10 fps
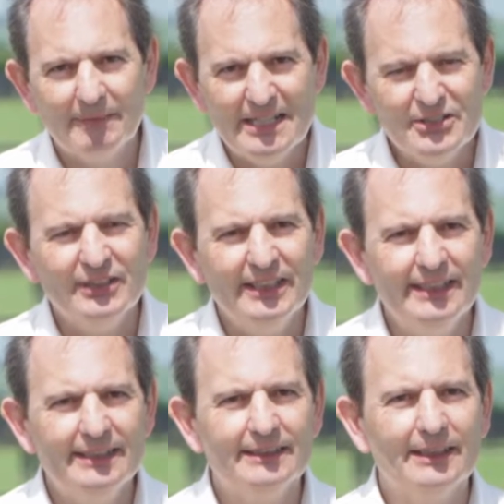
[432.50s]

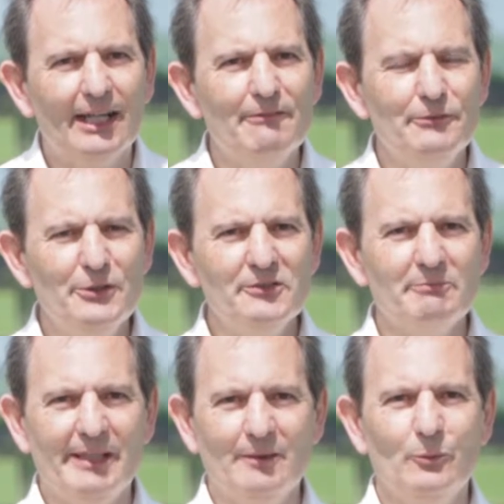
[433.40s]
Actually, I first
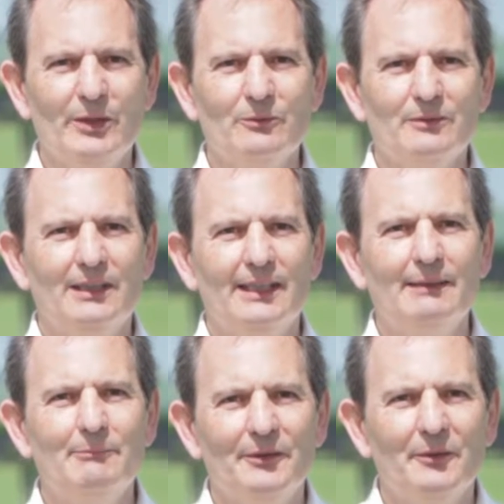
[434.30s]
met him when
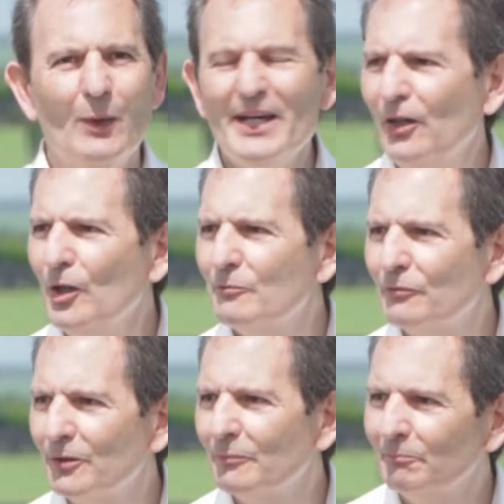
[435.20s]
on the way home
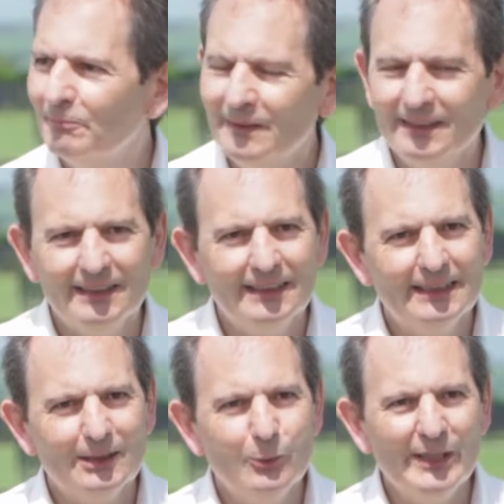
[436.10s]
from
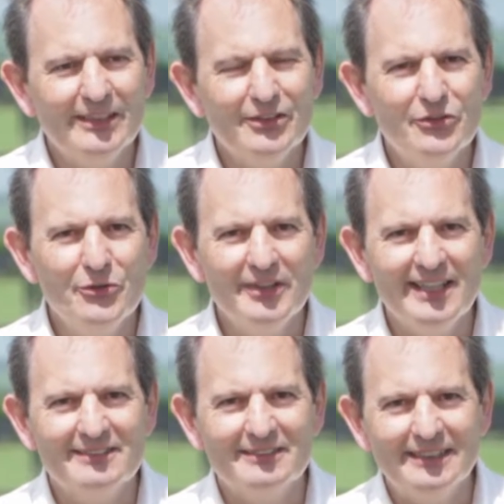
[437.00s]
winning the
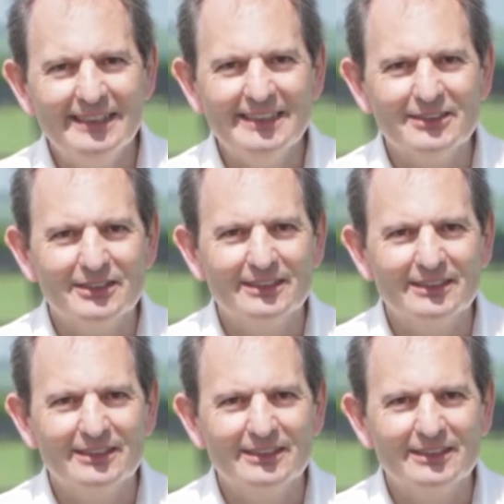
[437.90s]
2,000 guineas.